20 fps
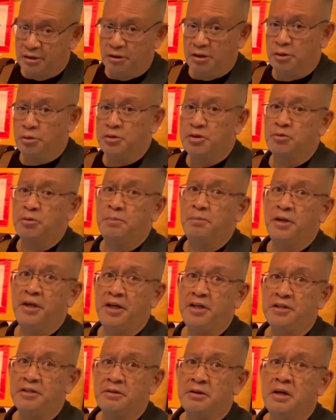it was
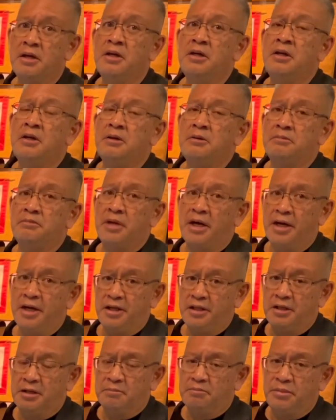replaced by
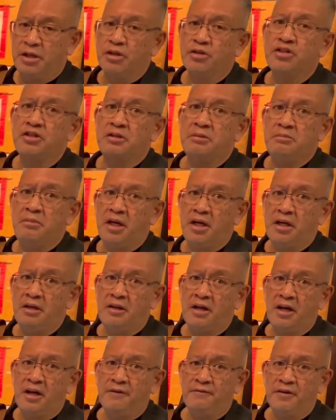the
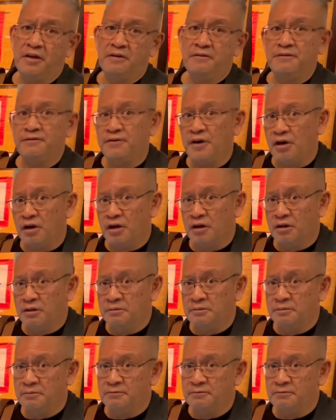Belgian-made FN FAL,